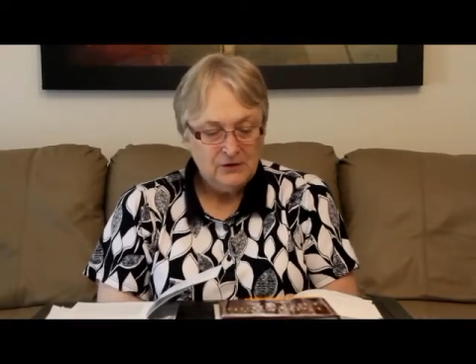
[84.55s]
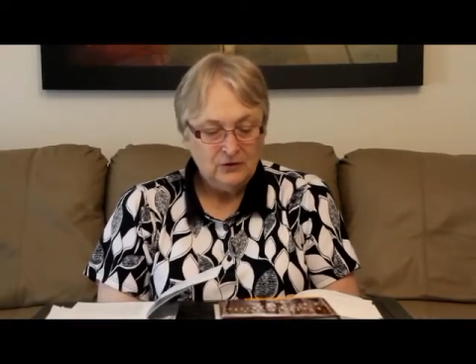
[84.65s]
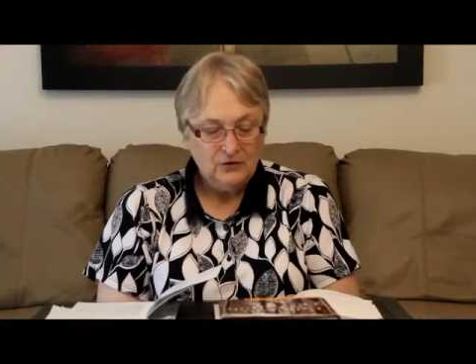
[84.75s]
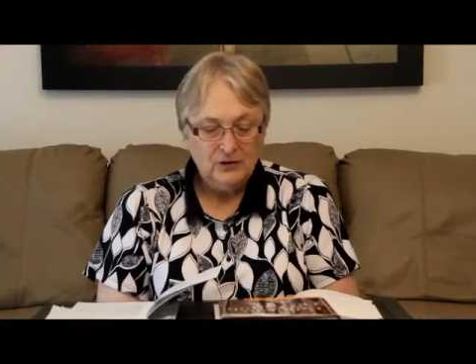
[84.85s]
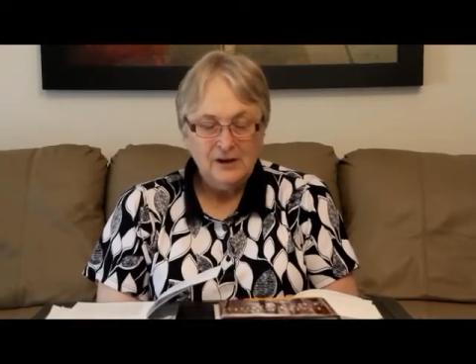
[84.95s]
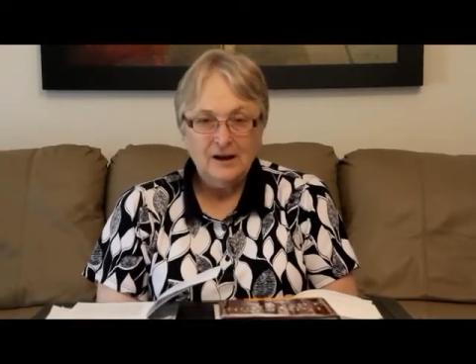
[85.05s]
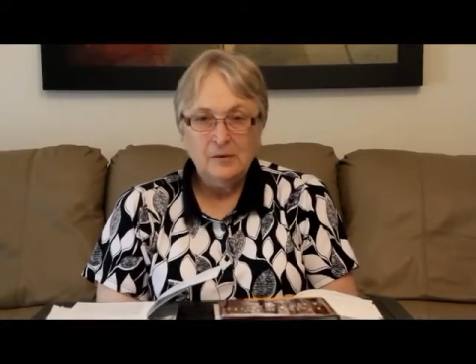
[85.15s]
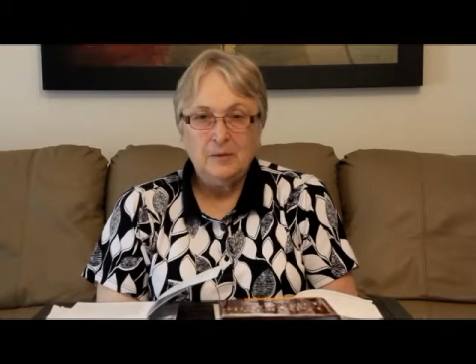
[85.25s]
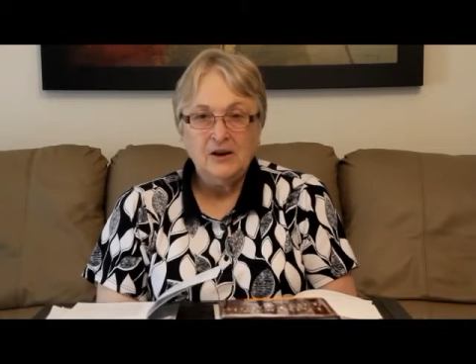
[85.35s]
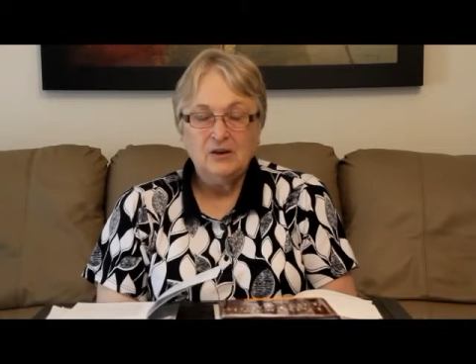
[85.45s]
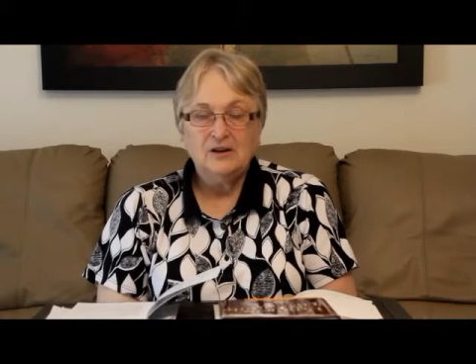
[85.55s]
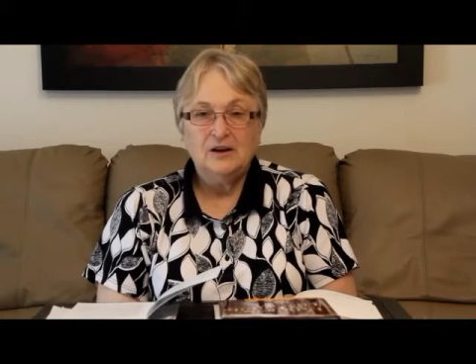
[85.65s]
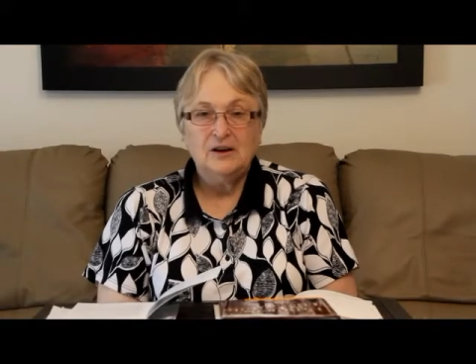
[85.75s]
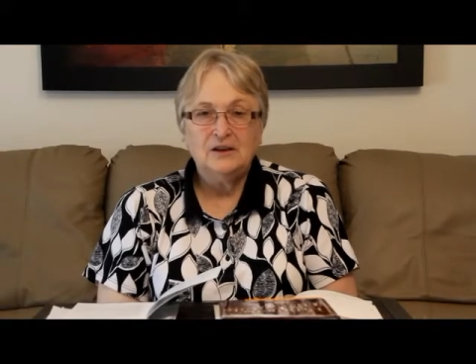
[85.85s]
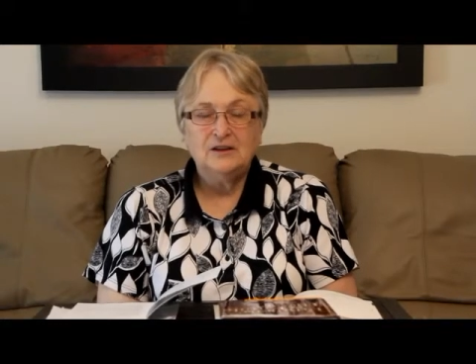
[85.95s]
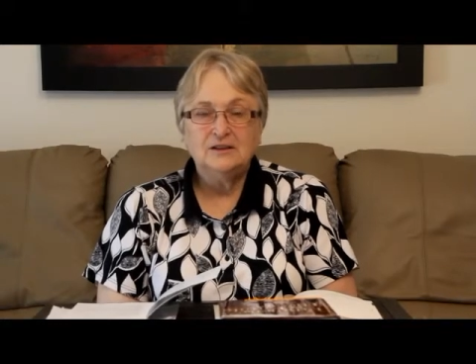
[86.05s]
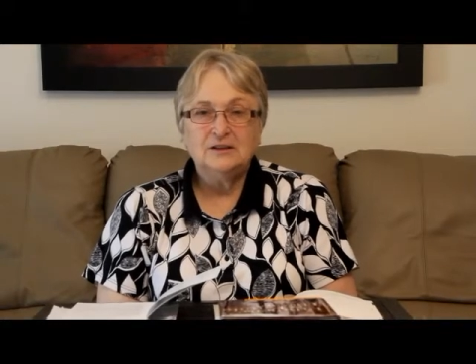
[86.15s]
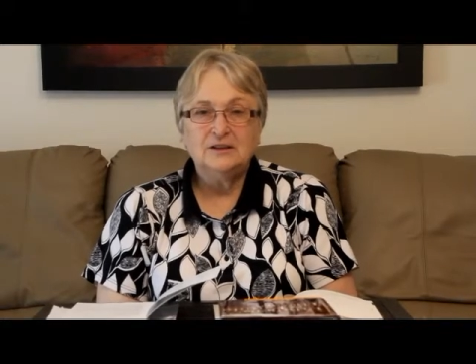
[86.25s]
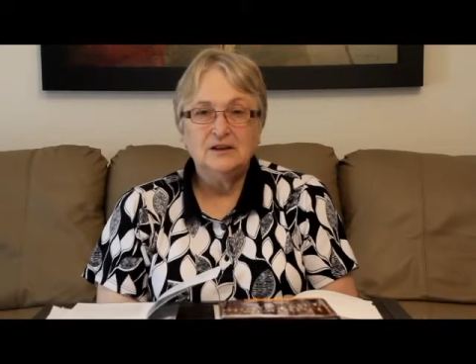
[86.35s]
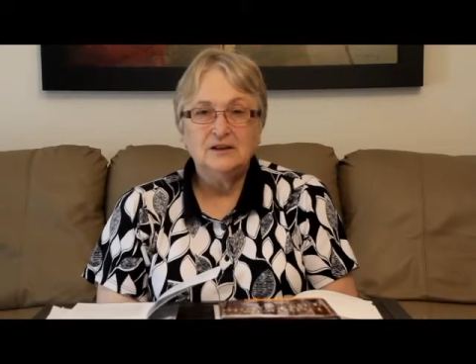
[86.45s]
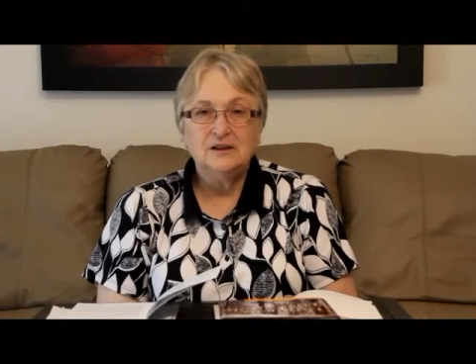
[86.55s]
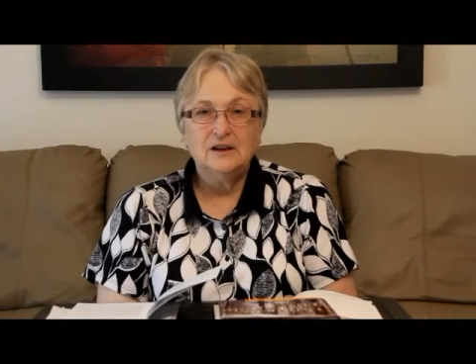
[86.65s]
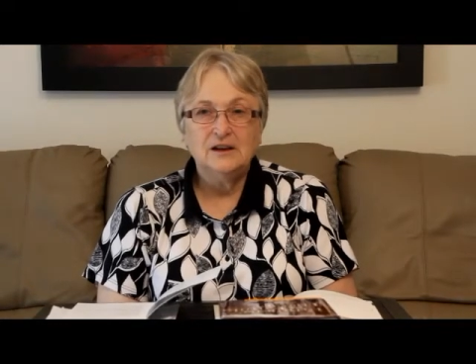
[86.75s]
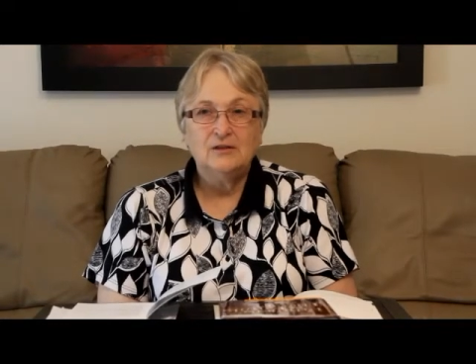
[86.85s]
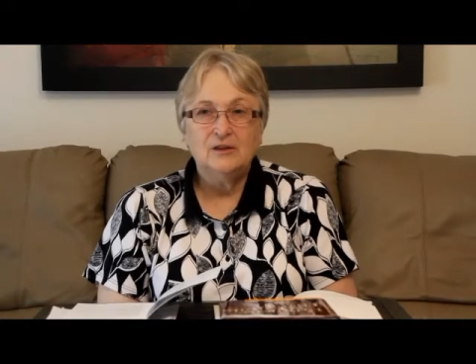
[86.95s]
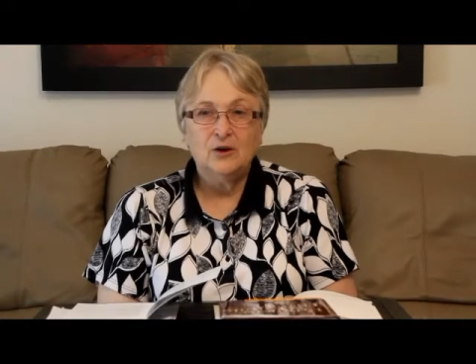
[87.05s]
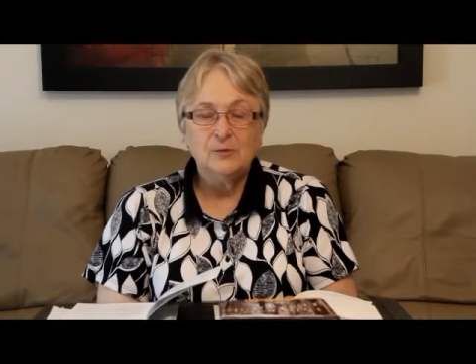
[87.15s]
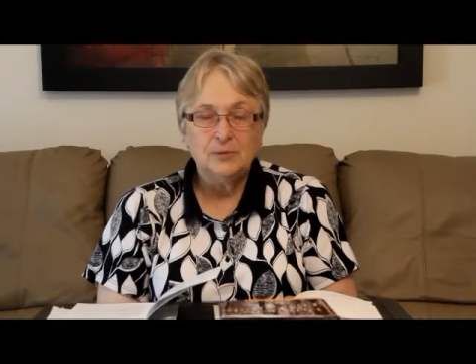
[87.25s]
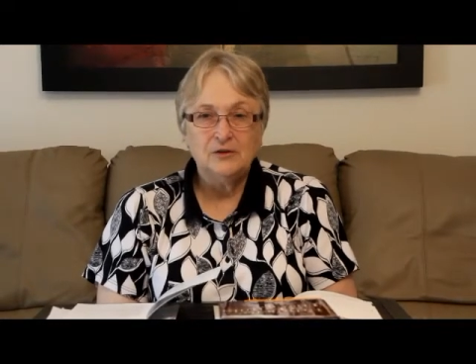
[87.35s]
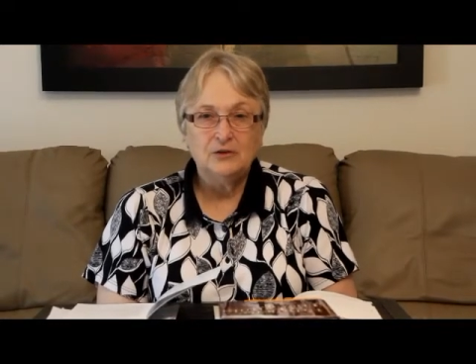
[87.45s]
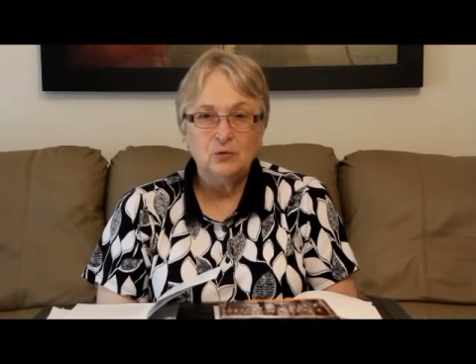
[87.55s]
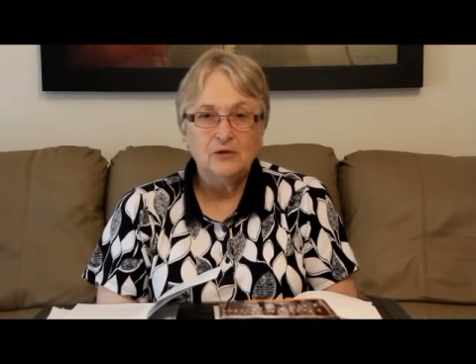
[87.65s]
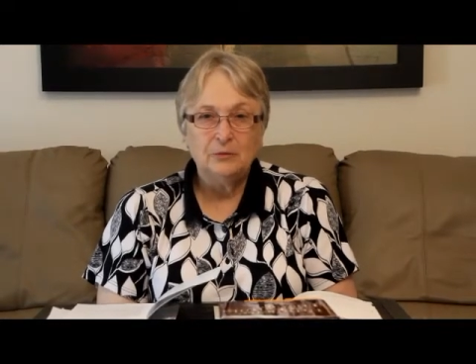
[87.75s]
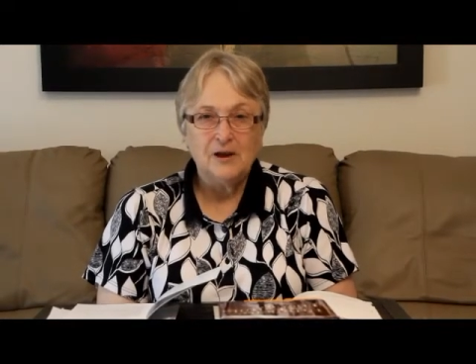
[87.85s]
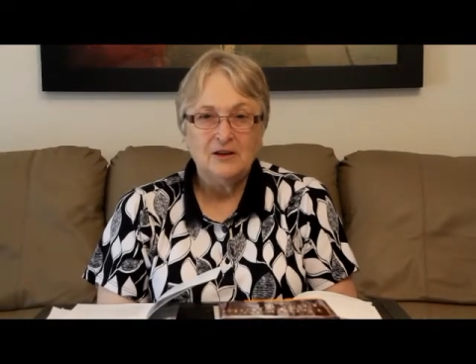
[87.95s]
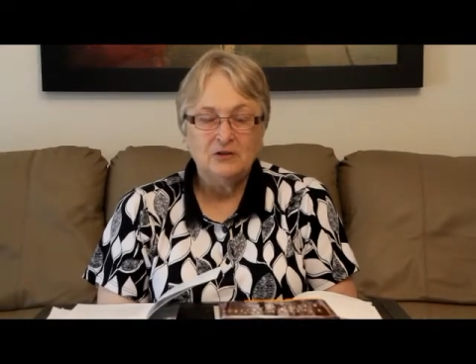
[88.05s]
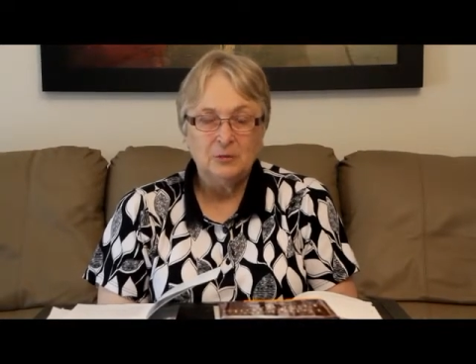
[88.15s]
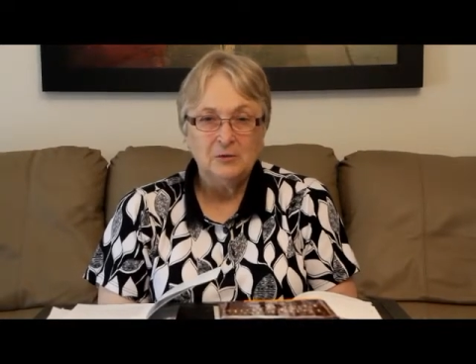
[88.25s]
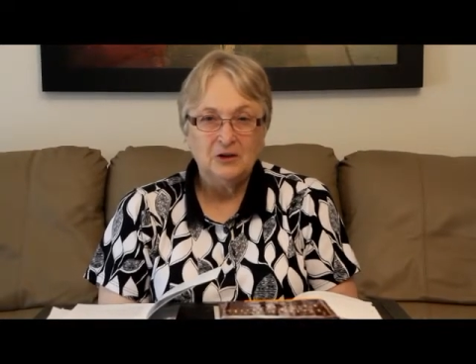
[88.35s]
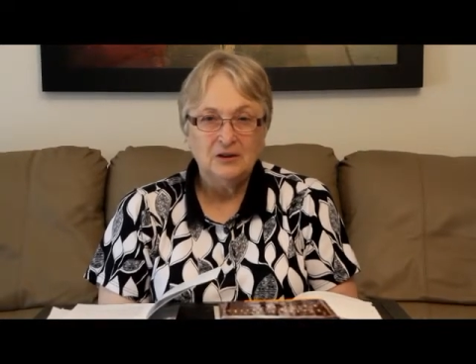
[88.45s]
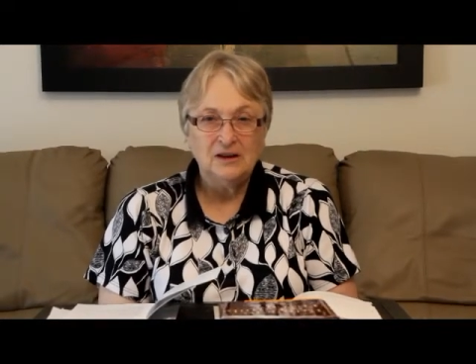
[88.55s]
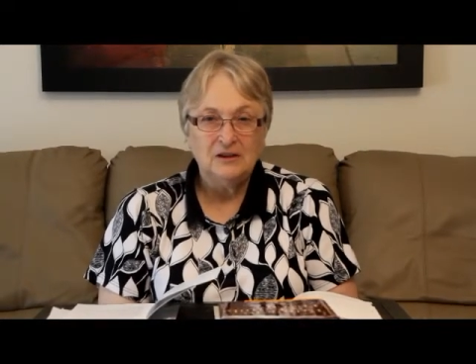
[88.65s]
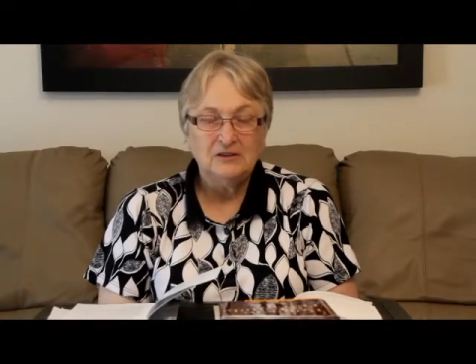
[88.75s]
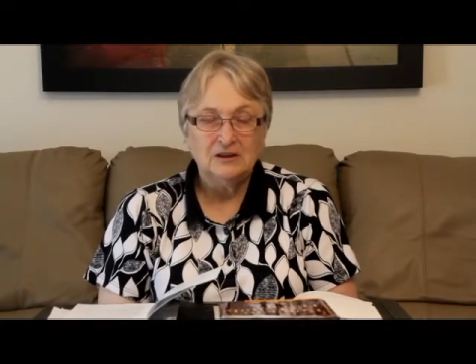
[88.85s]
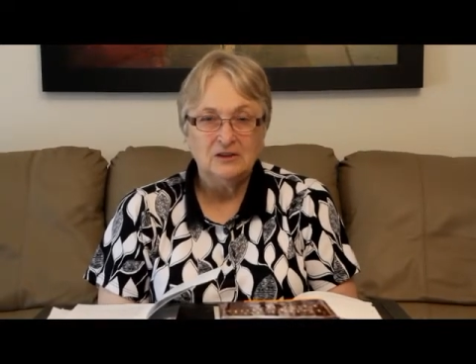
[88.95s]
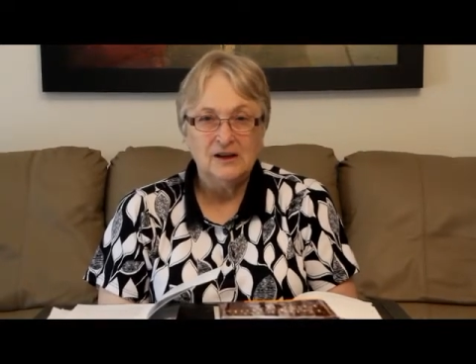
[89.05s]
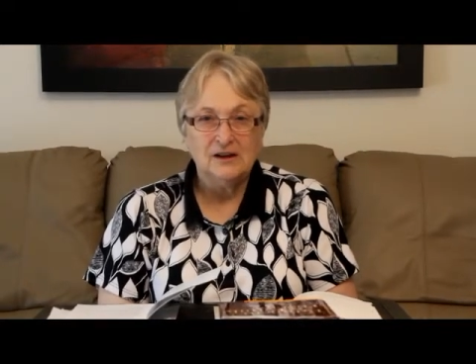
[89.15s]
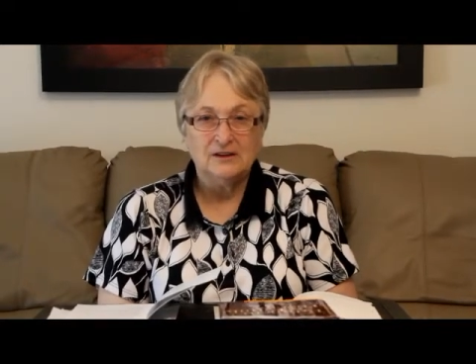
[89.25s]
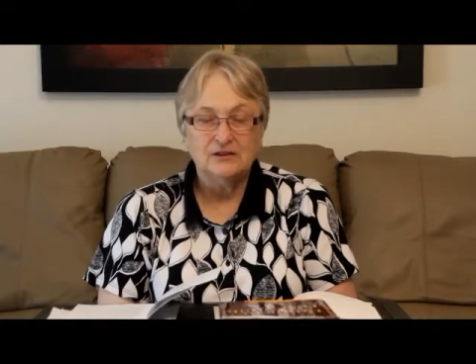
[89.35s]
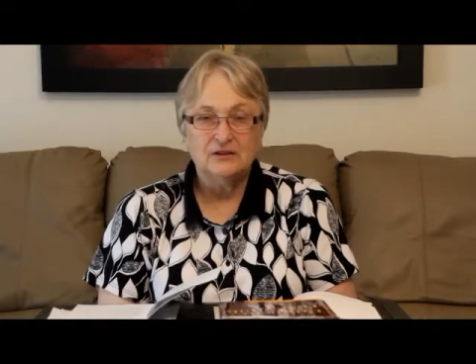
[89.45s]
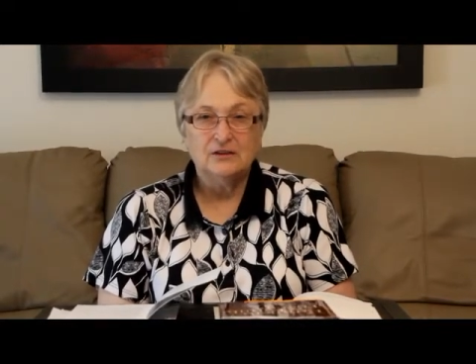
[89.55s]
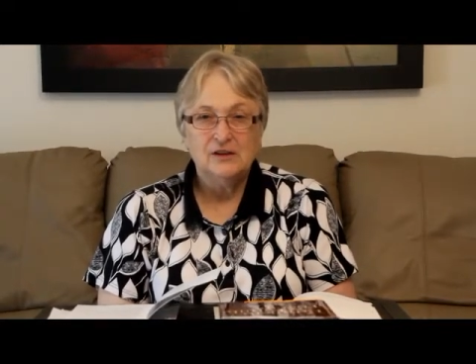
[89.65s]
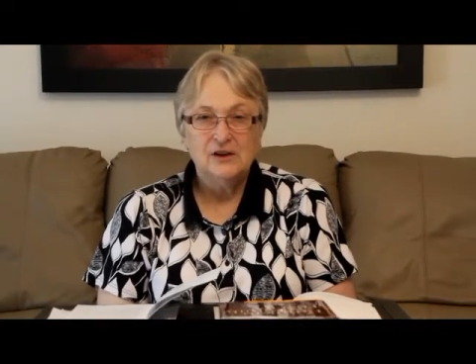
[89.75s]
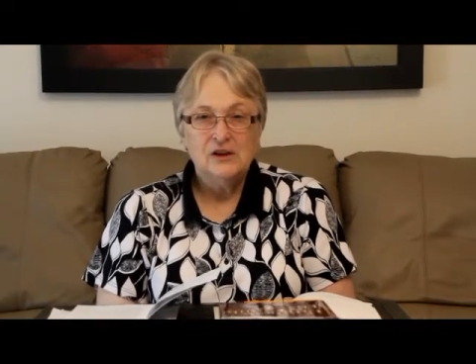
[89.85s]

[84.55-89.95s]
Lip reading: There's a lot about a therapist's responsibility to clients.